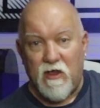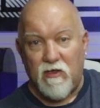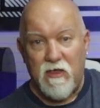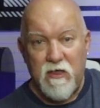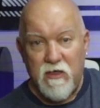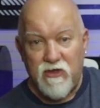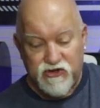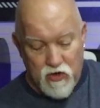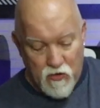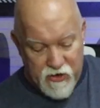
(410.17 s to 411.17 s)
and I'll
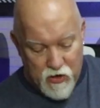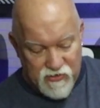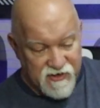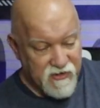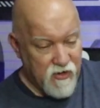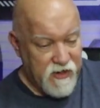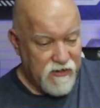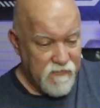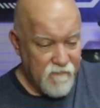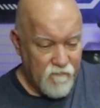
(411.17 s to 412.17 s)
show it here on the
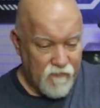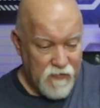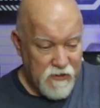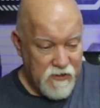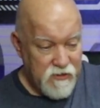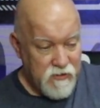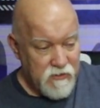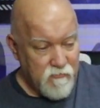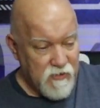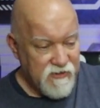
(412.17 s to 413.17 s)
screen.
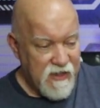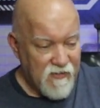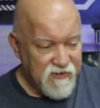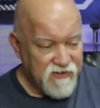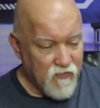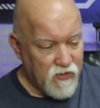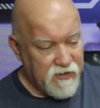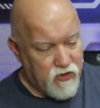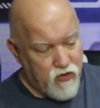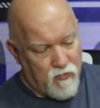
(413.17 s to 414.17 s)
But yeah, these are
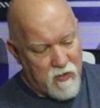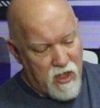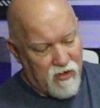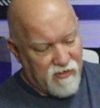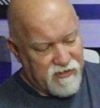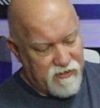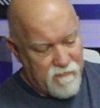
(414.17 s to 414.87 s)
really cool bottles,